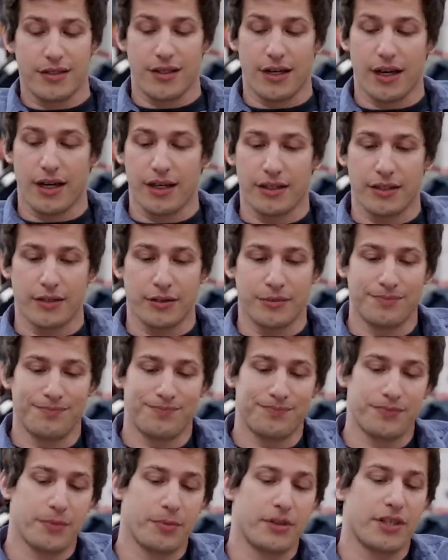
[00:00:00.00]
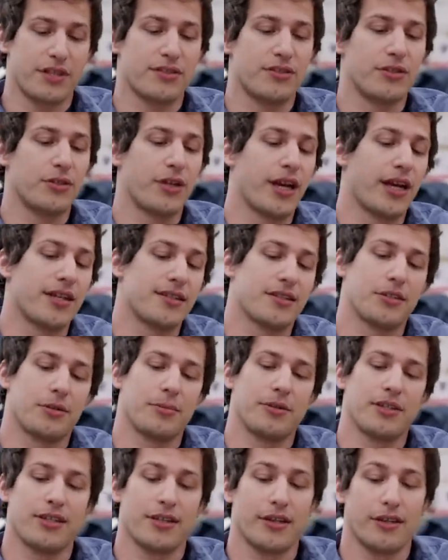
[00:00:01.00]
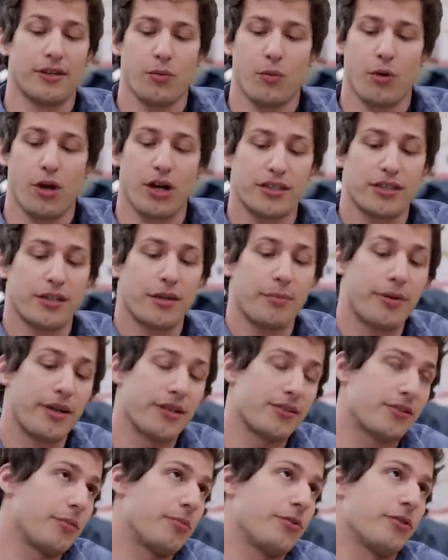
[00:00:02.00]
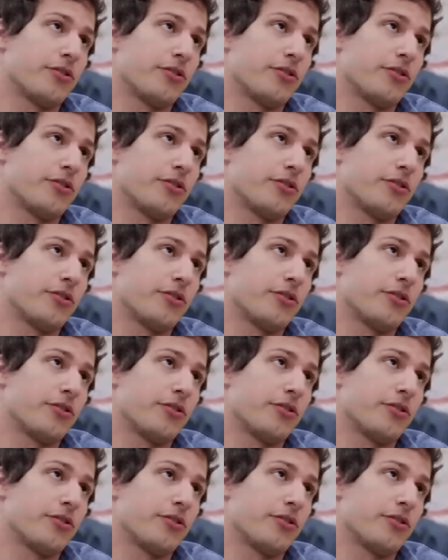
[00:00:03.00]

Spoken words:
Sorry, dude, but this new guy's gonna be another washed-up pencil